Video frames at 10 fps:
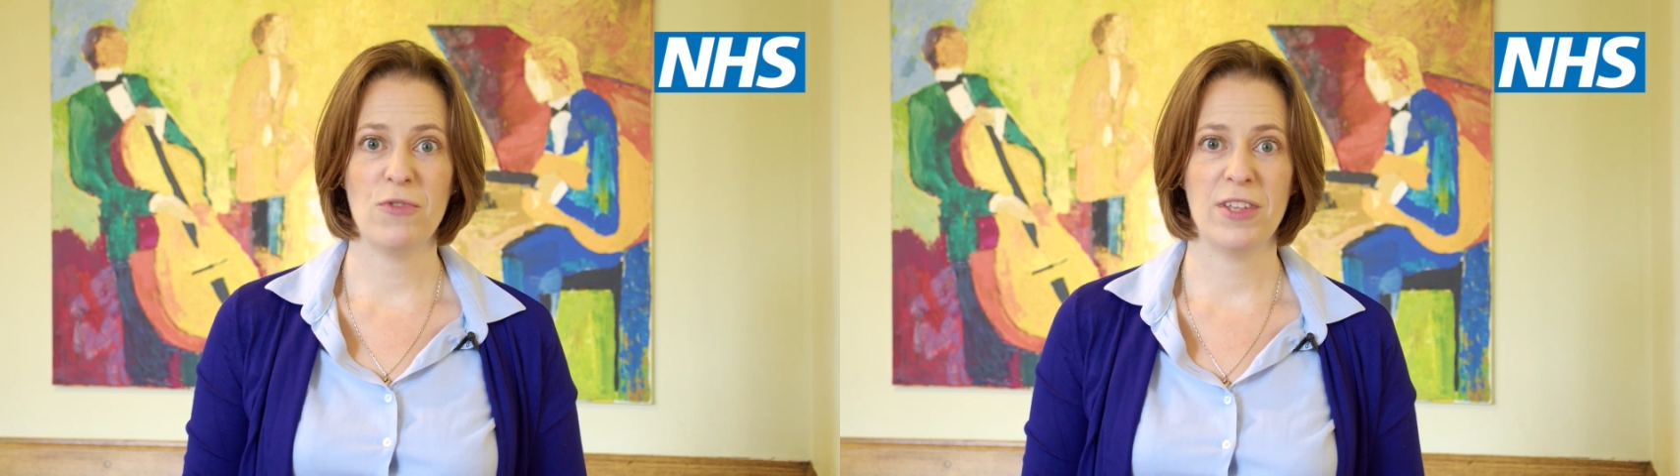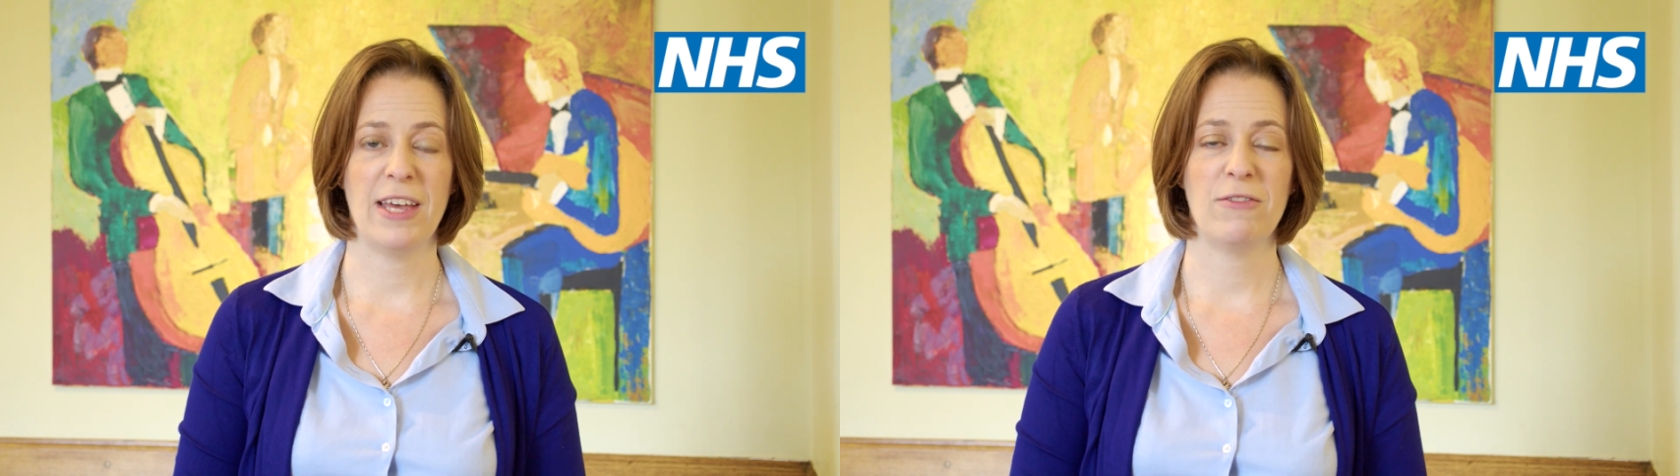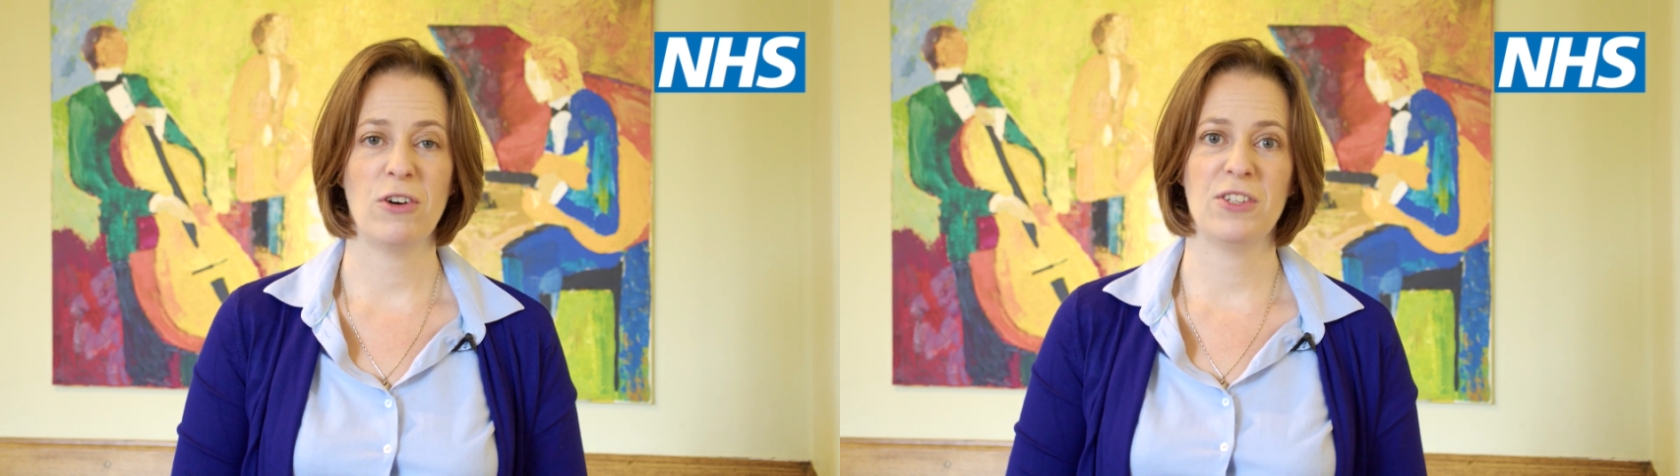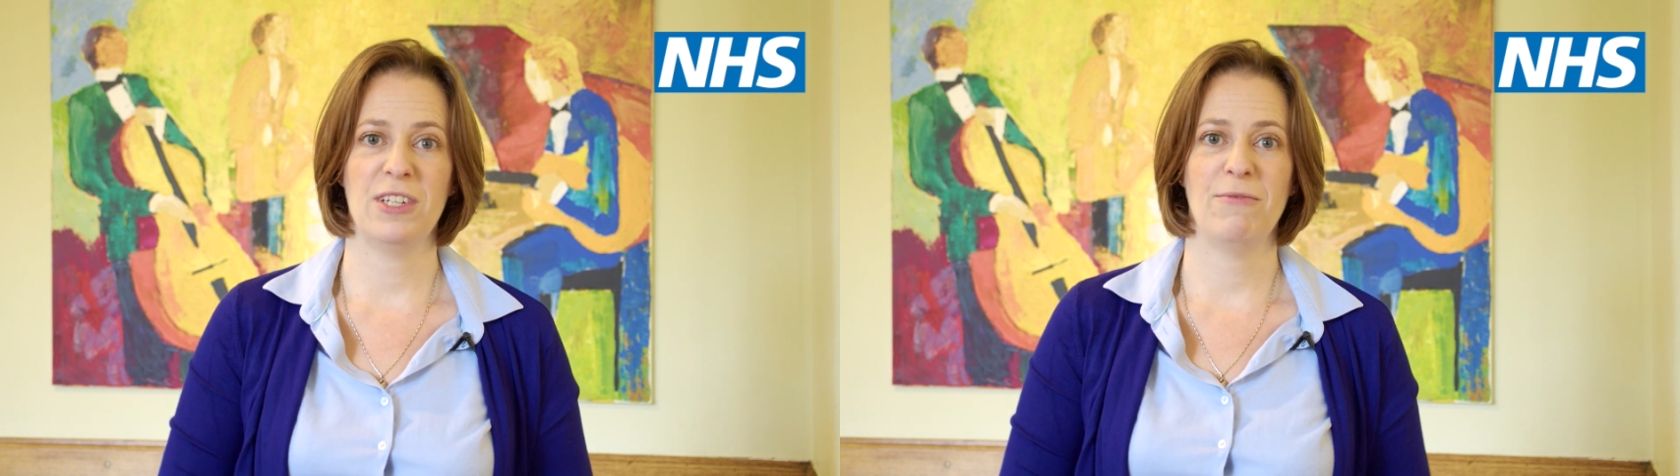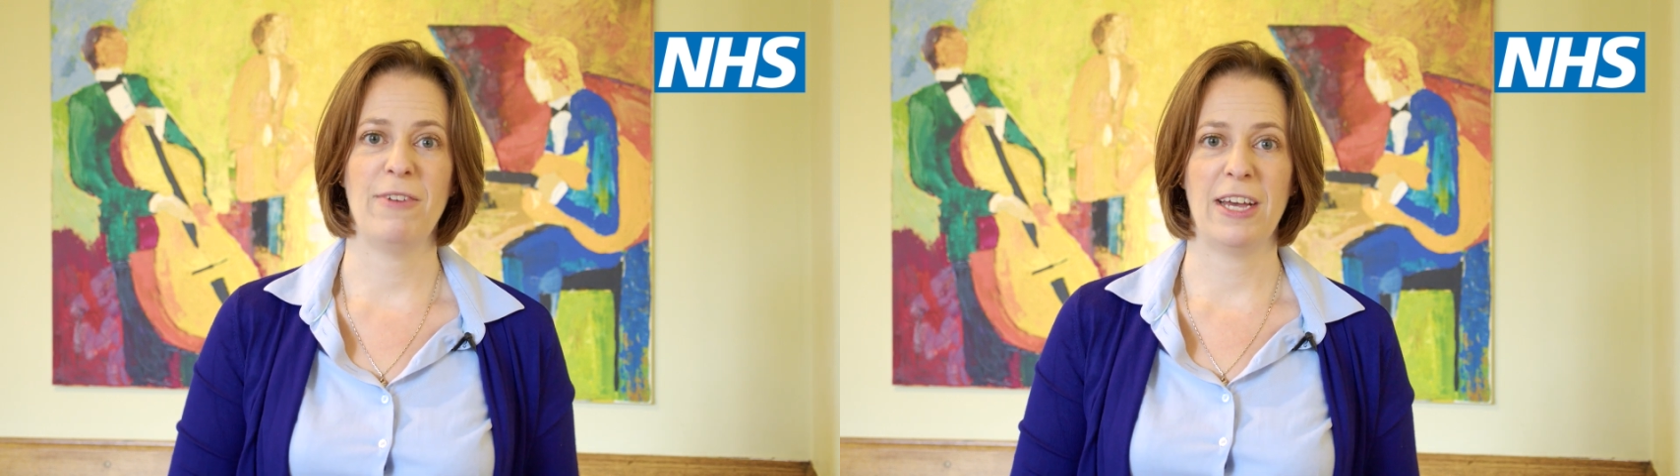that they've got
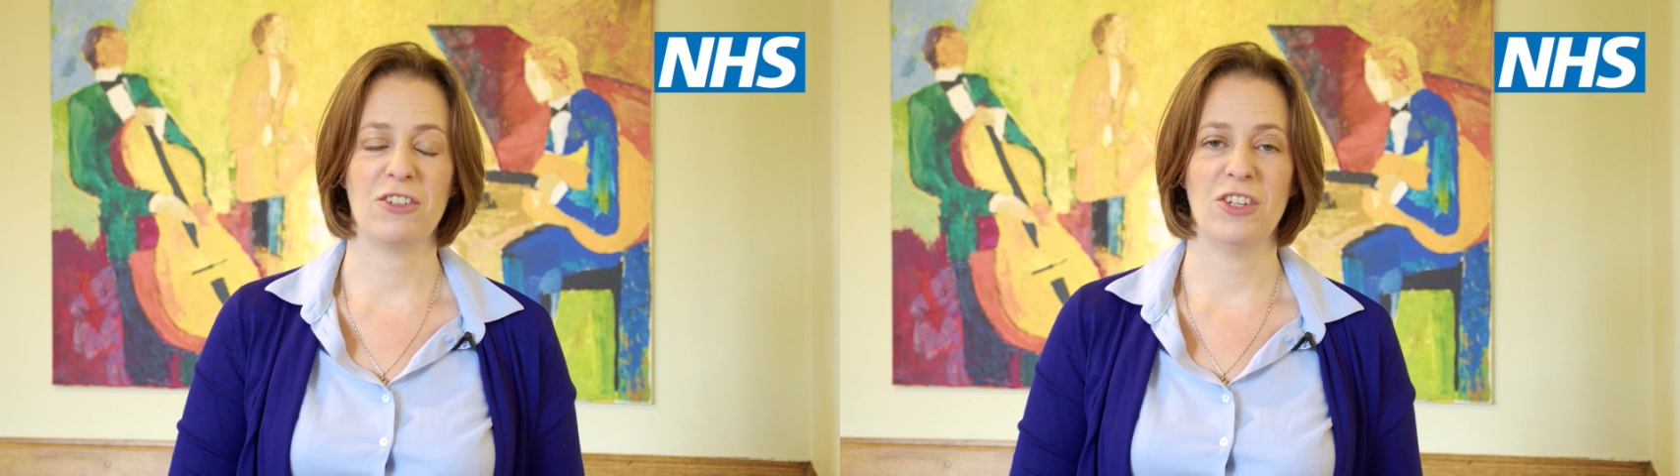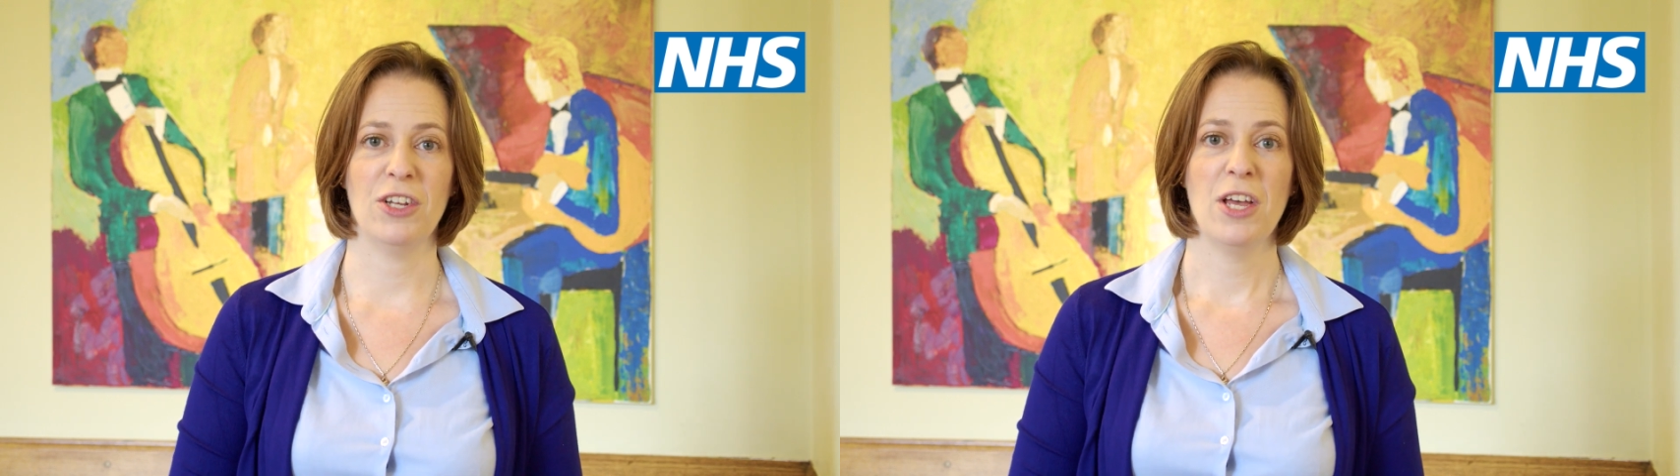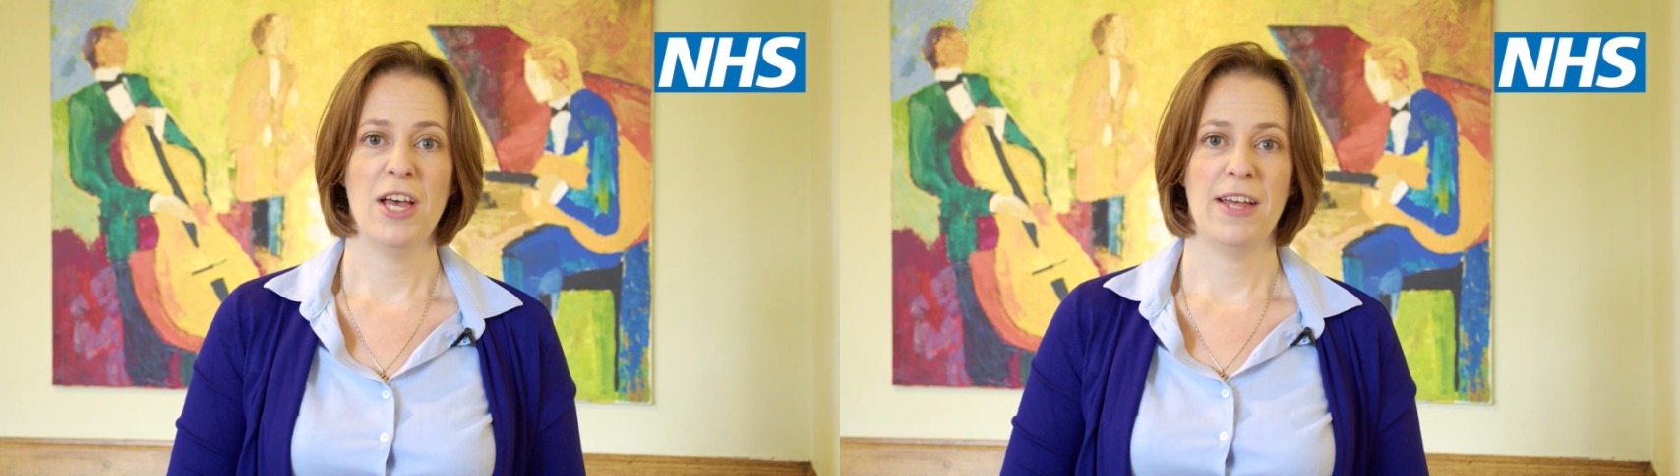an infection,